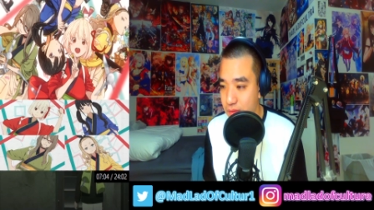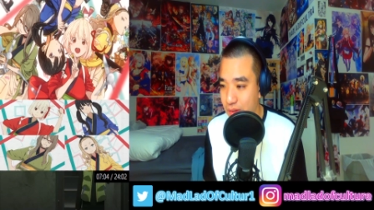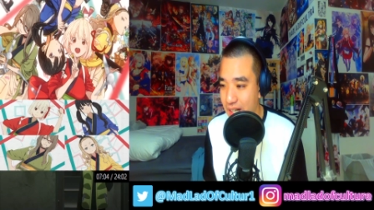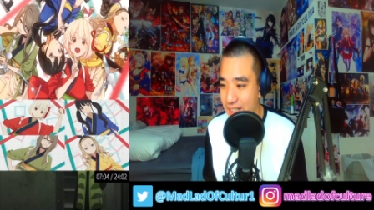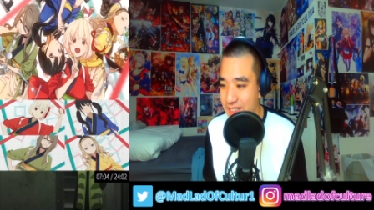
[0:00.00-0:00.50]

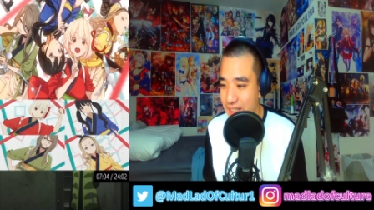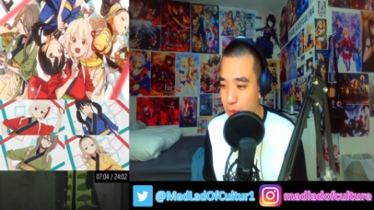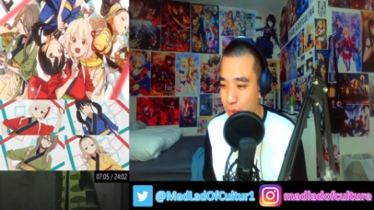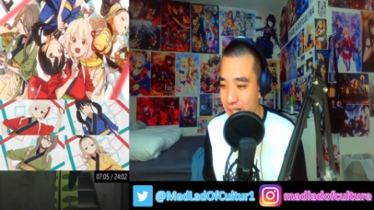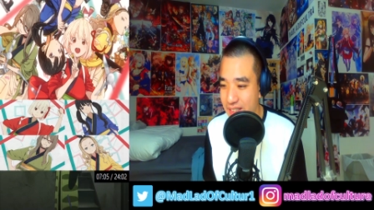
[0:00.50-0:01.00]
Why is there
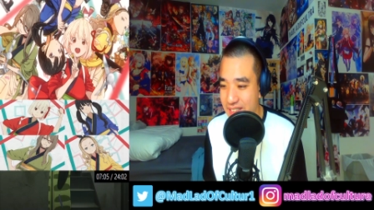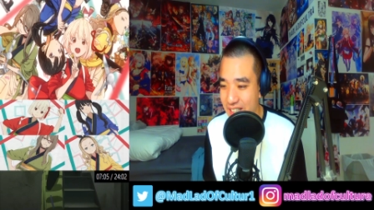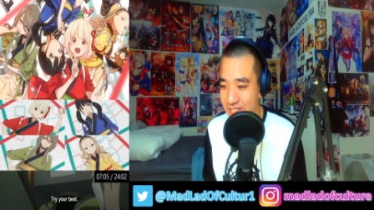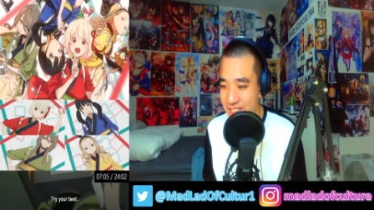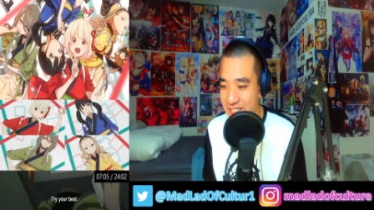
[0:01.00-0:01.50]
a wedding
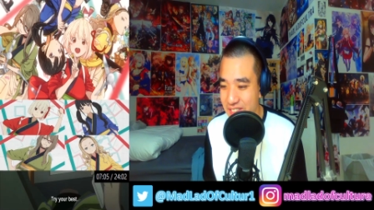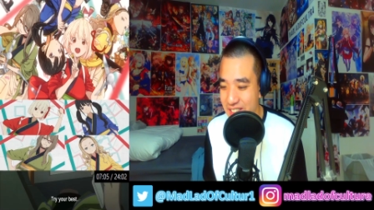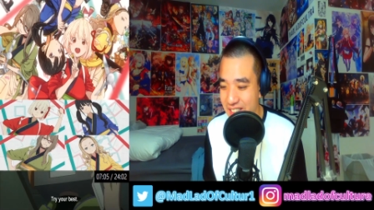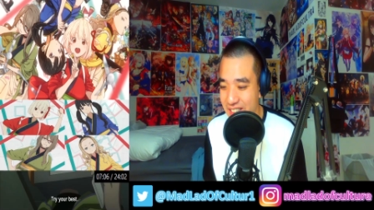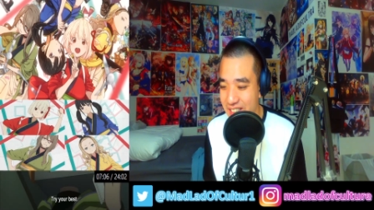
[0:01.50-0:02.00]
sound?
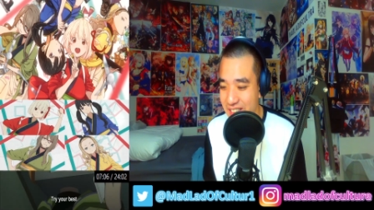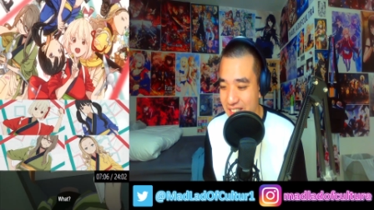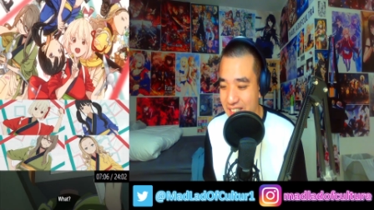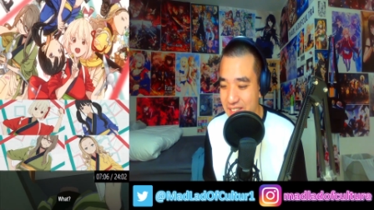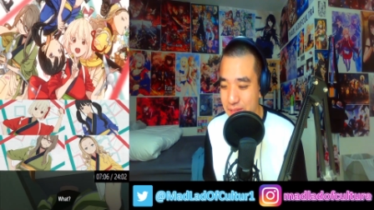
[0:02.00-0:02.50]
Seriously,
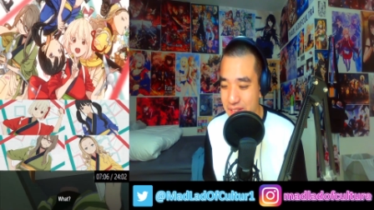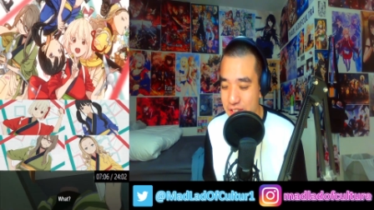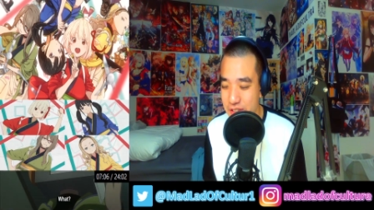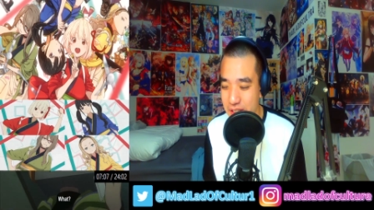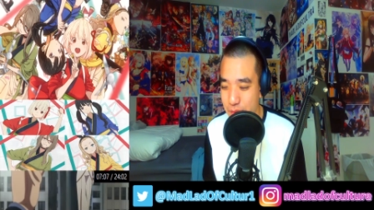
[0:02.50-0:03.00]
that's some
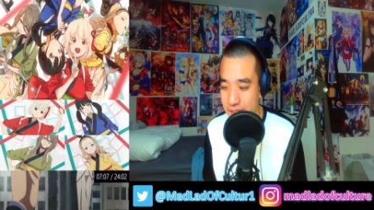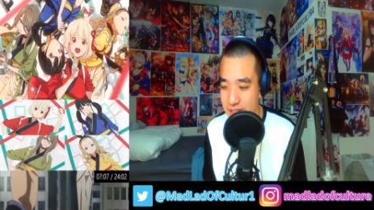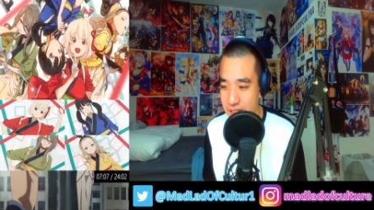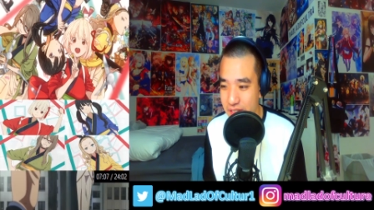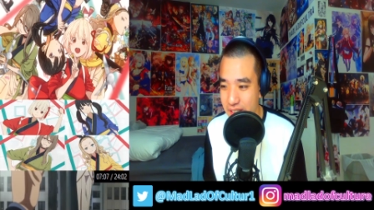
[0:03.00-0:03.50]
interesting
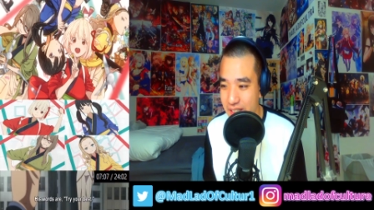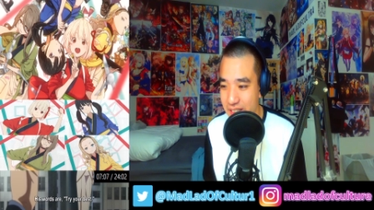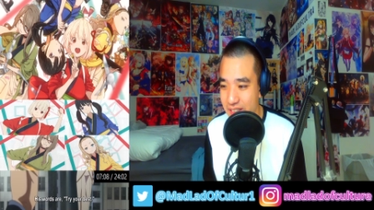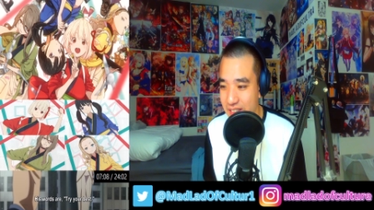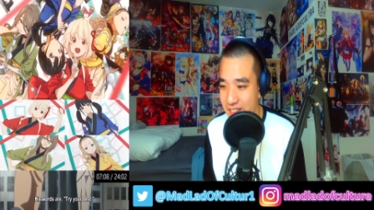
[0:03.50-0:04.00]
ringtone right
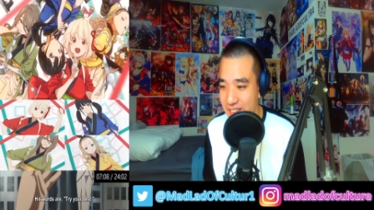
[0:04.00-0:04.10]
there.